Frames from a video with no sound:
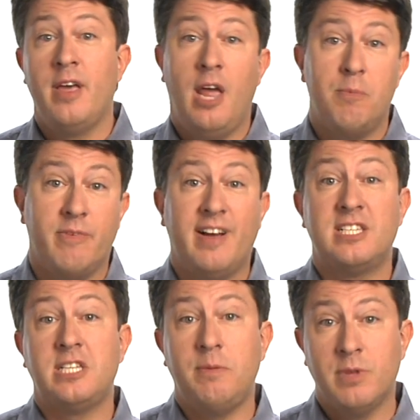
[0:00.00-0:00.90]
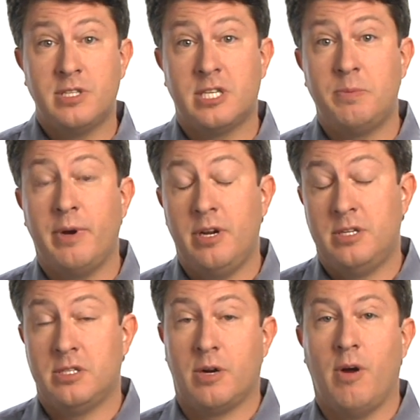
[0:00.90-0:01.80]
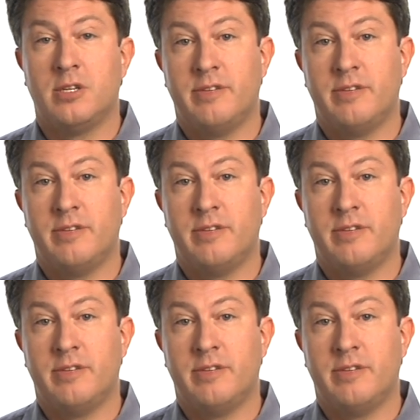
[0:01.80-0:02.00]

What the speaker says: and provides seamless experiences across